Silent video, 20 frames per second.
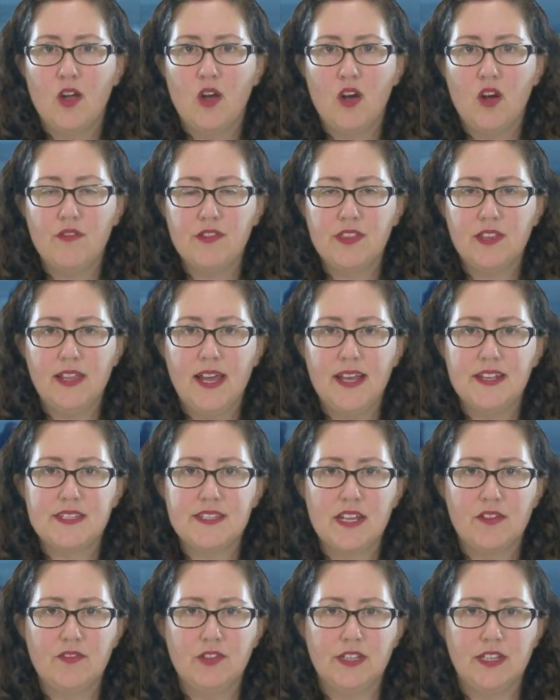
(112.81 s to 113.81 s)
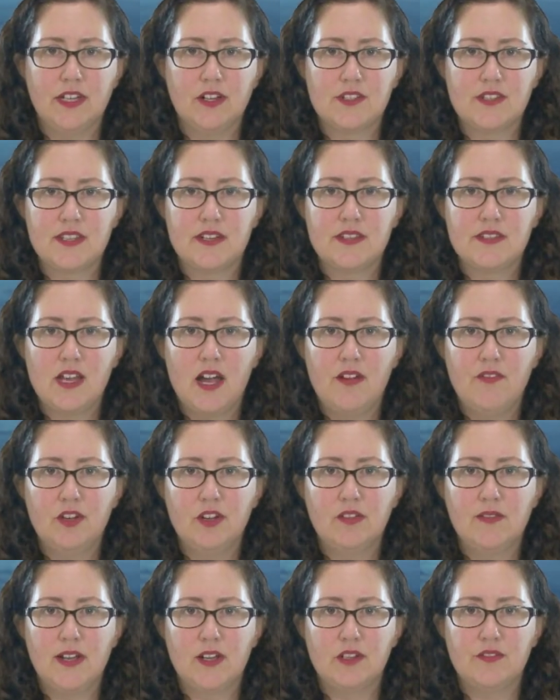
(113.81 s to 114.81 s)
Over the last several years, it has
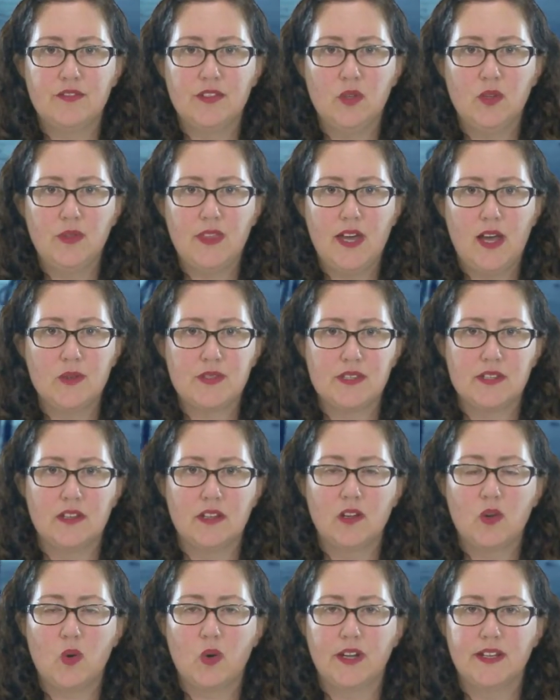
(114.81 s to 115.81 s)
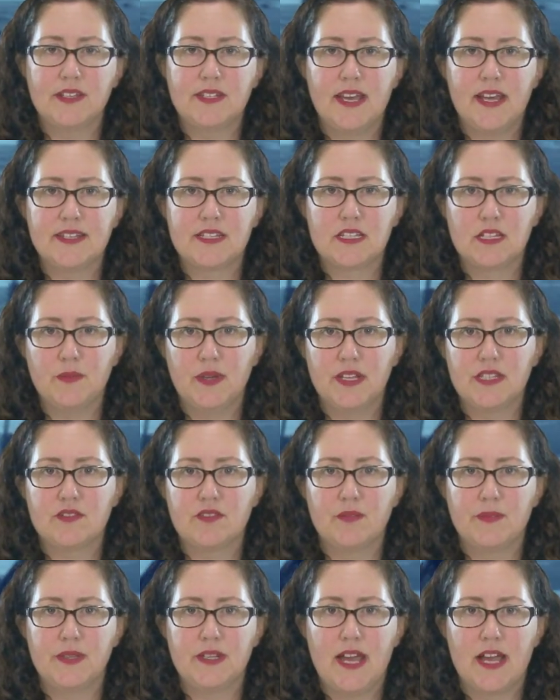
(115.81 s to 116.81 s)
hovered around a few thousand, according to estimates
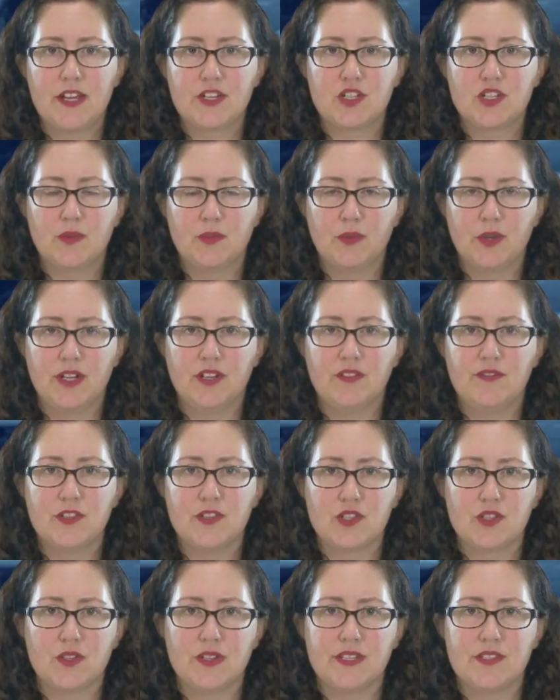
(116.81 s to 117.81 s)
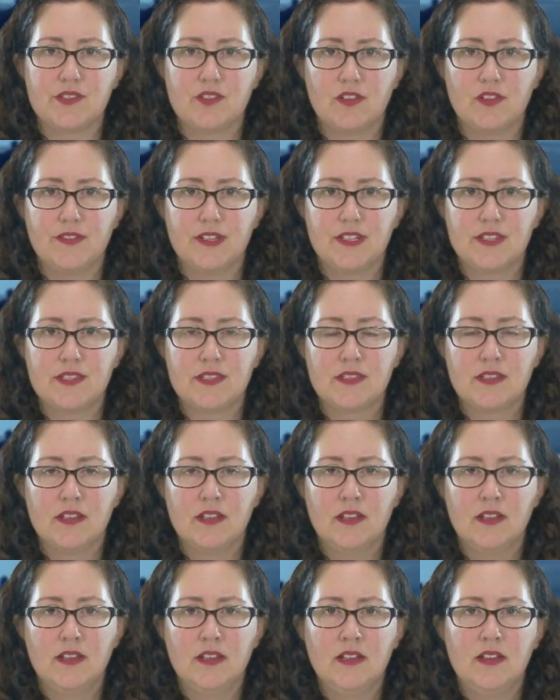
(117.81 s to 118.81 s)
from the National Marine Fisheries Service.
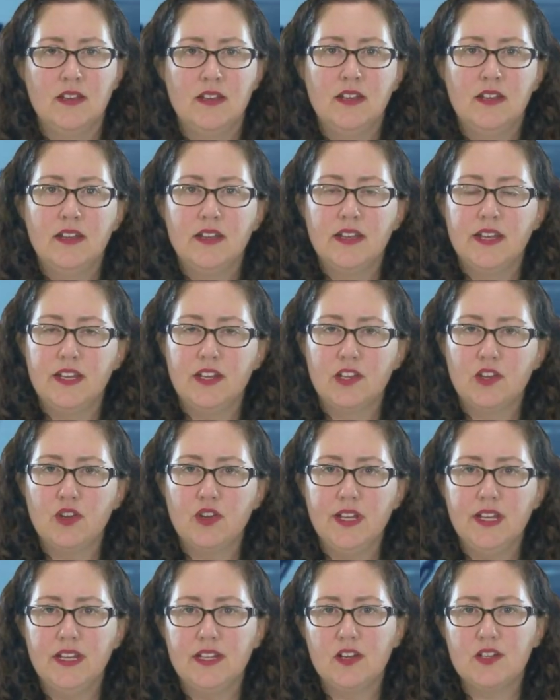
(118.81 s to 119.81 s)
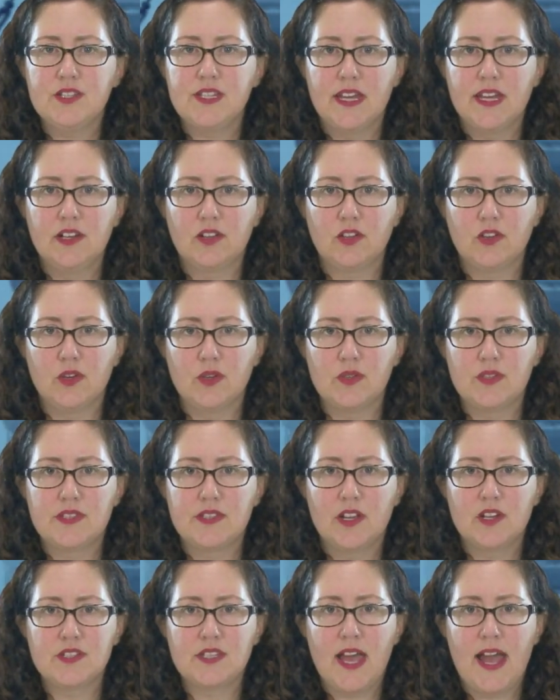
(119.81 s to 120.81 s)
In a creek near Santa Cruz,
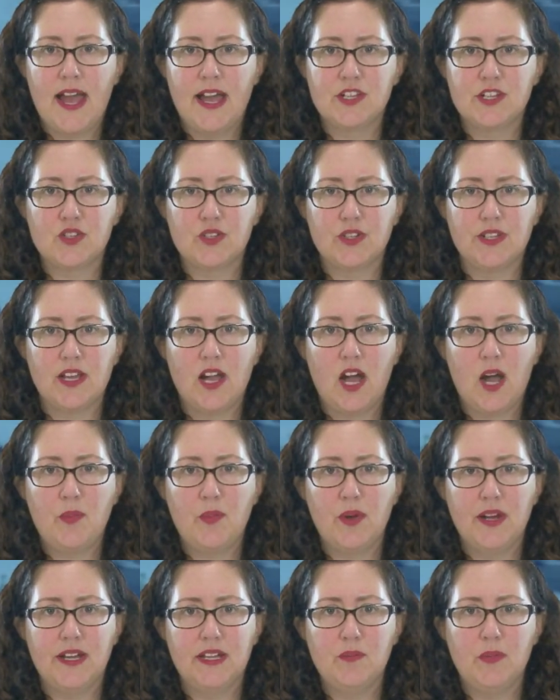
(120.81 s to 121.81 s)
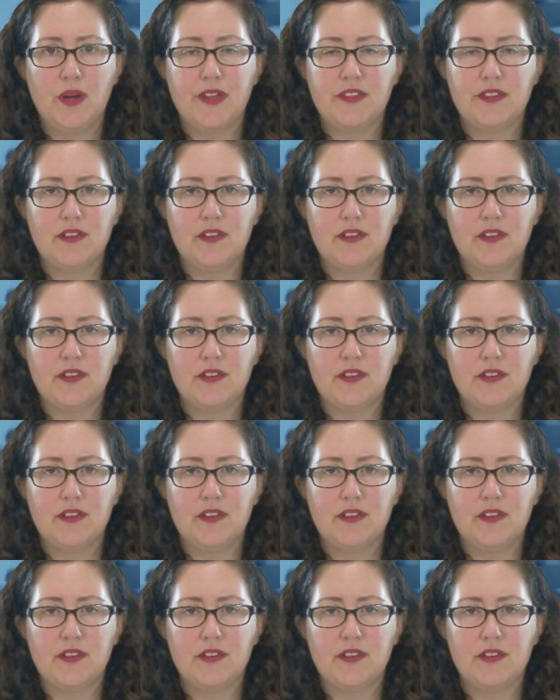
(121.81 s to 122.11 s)
there's a hatchery operated by the